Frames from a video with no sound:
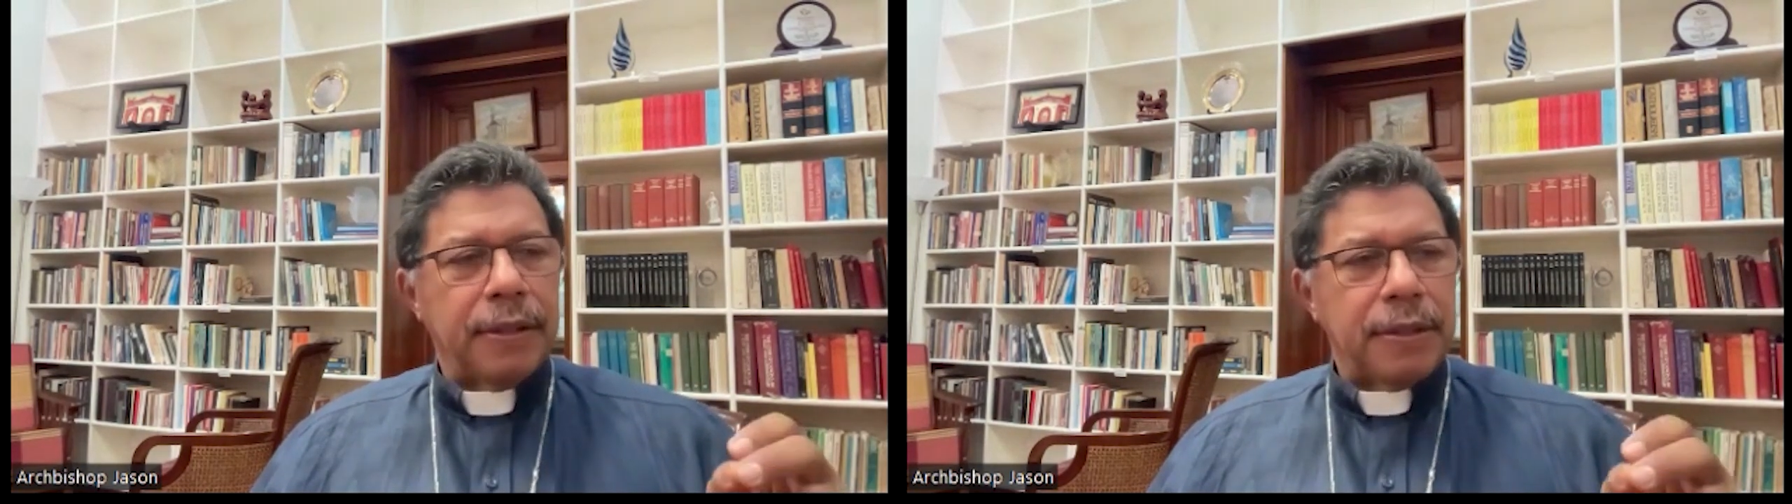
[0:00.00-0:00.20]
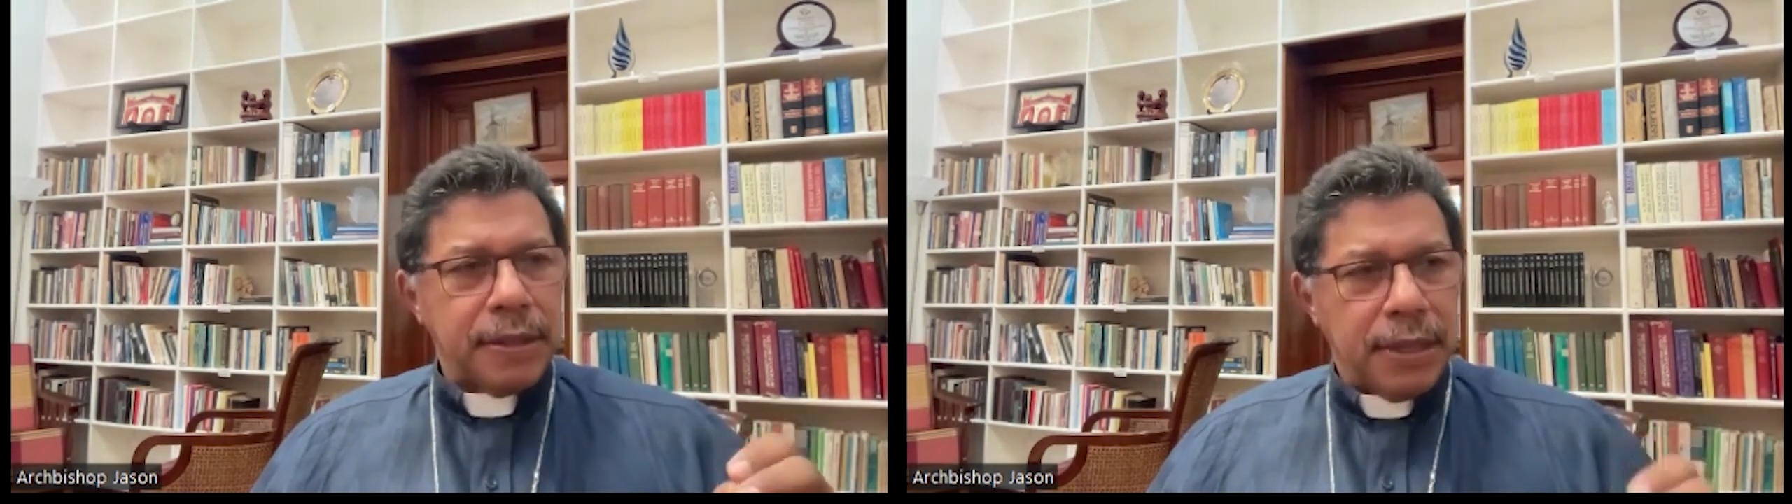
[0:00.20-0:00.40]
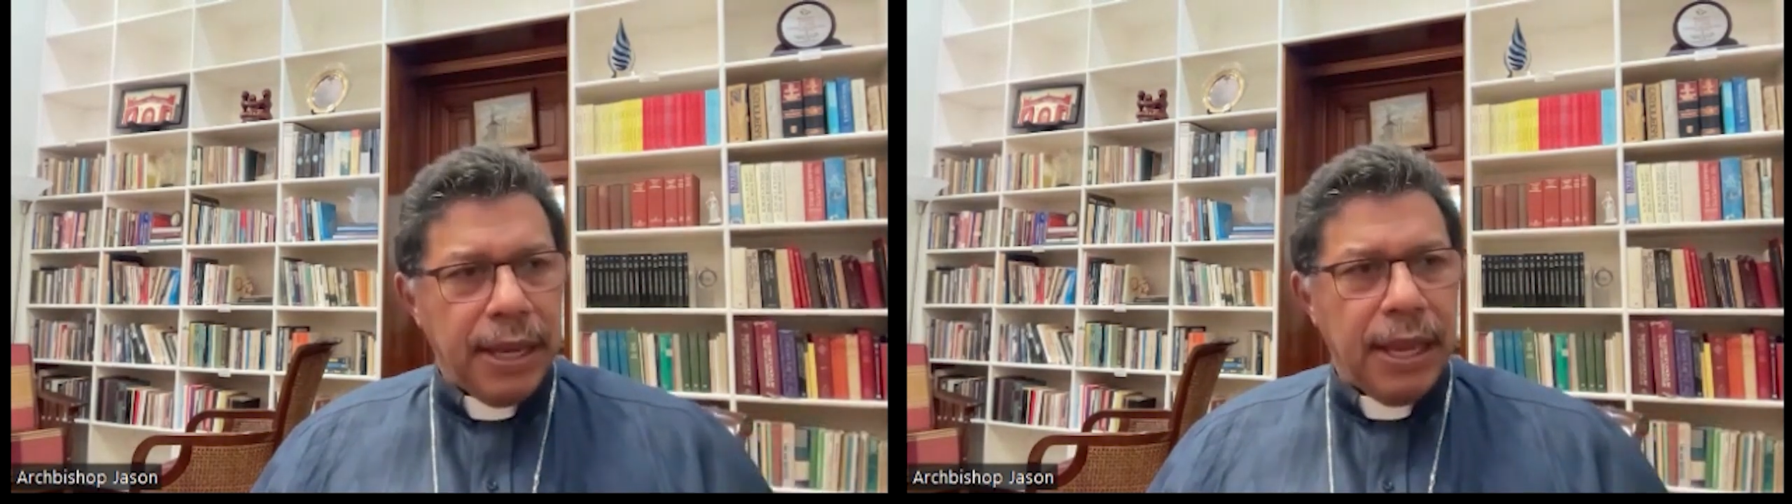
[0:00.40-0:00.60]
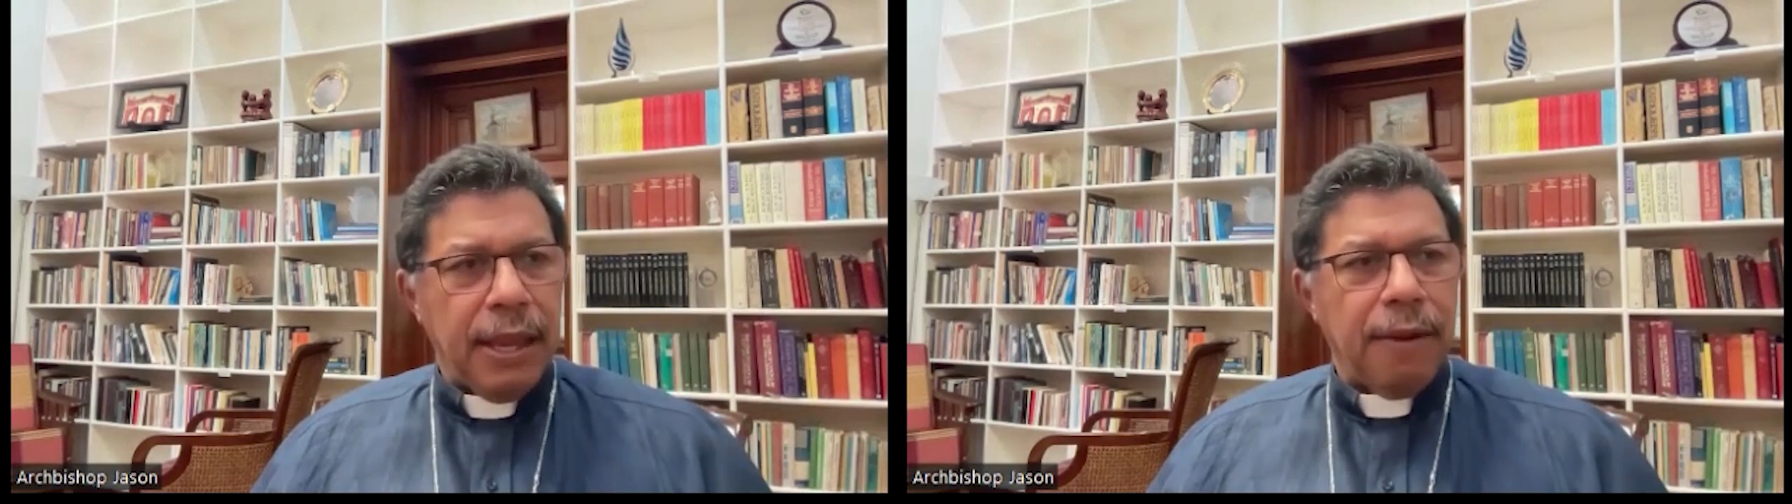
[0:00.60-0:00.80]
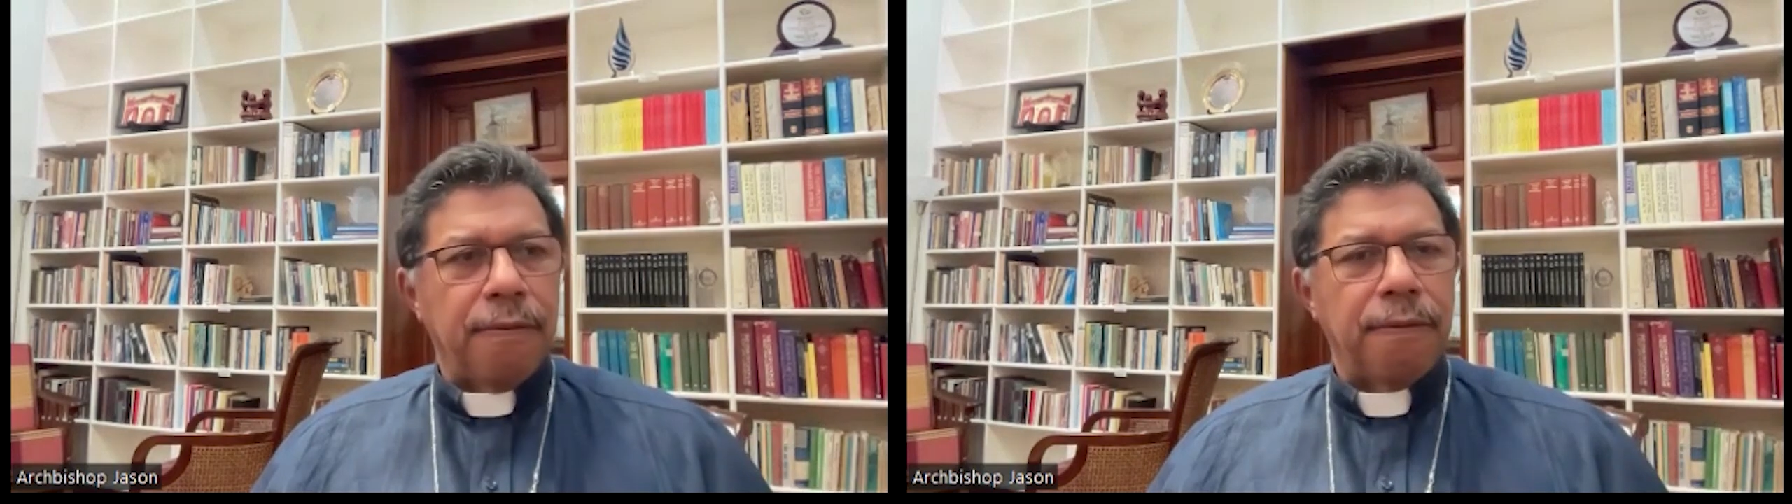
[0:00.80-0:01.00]

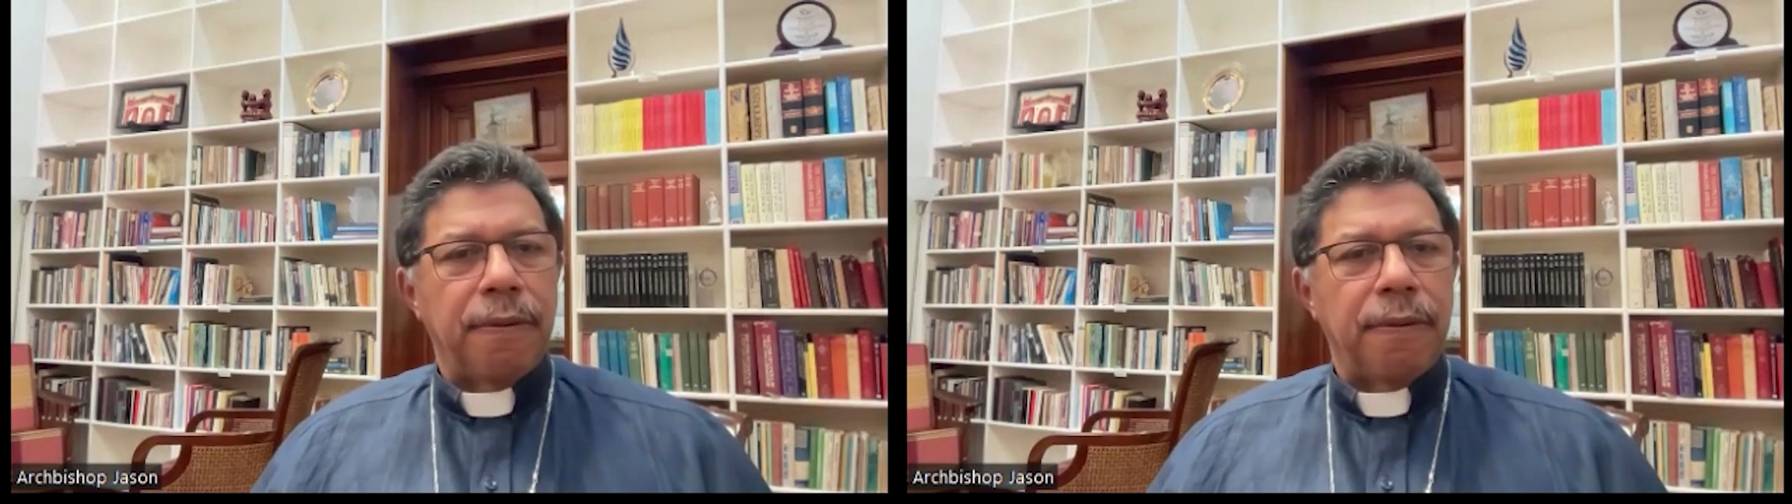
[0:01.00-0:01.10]
slave